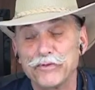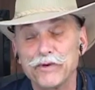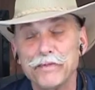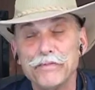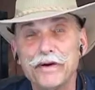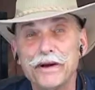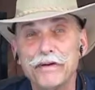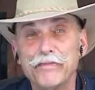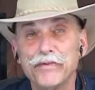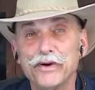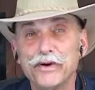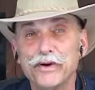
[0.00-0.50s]

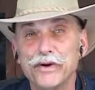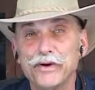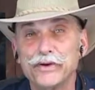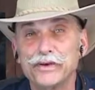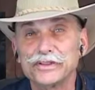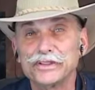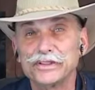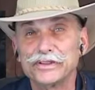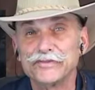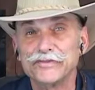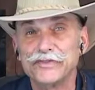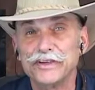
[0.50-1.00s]
Remember,
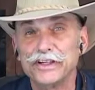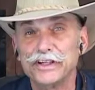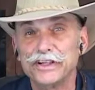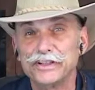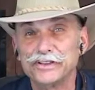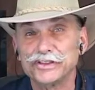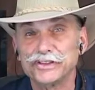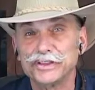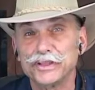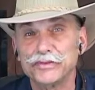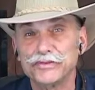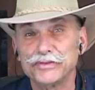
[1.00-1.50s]
you're a
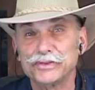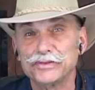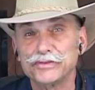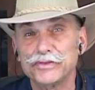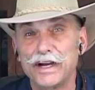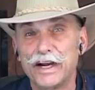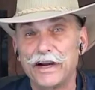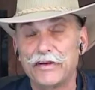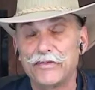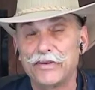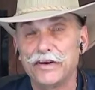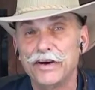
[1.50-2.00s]
severe service
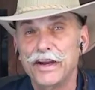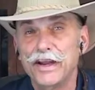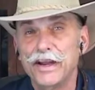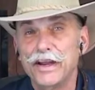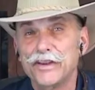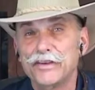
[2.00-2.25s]
driver,